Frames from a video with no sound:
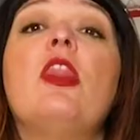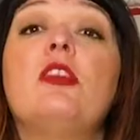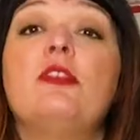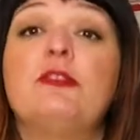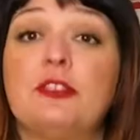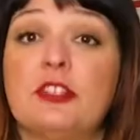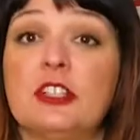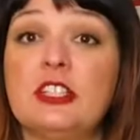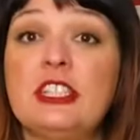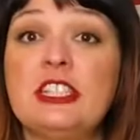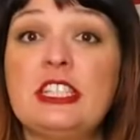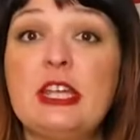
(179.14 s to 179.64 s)

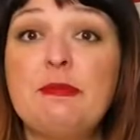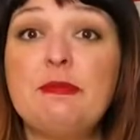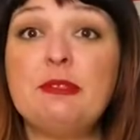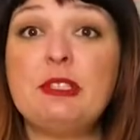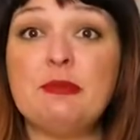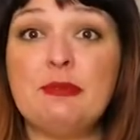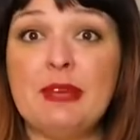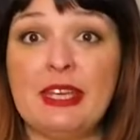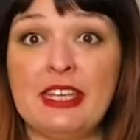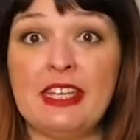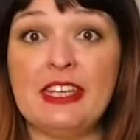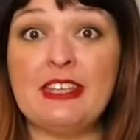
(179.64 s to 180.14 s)
first step to
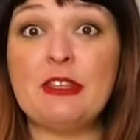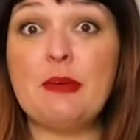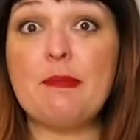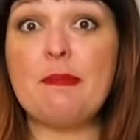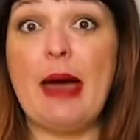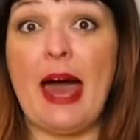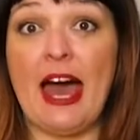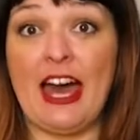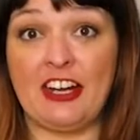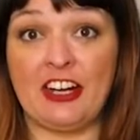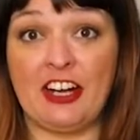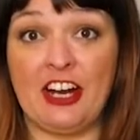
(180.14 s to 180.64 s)
making the
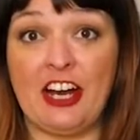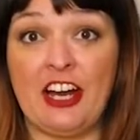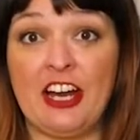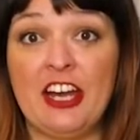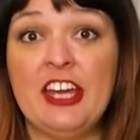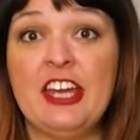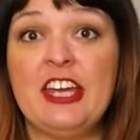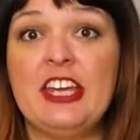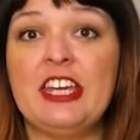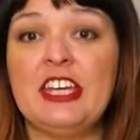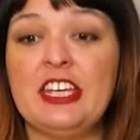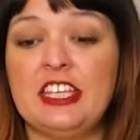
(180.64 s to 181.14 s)
batter
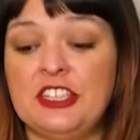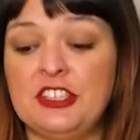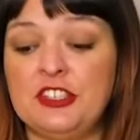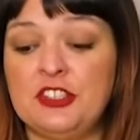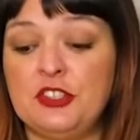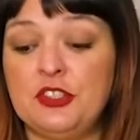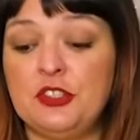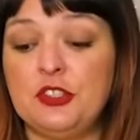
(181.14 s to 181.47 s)
is